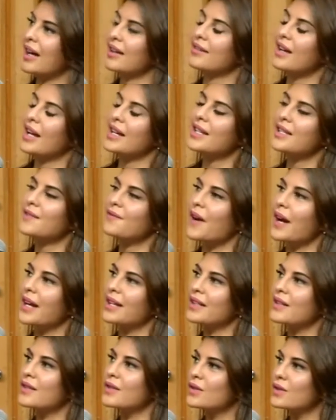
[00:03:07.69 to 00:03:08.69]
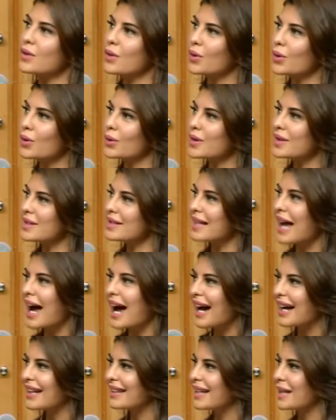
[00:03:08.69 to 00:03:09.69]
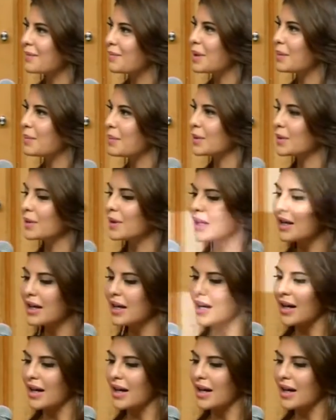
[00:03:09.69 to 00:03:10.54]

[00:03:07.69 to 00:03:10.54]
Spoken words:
I just find it so sad that people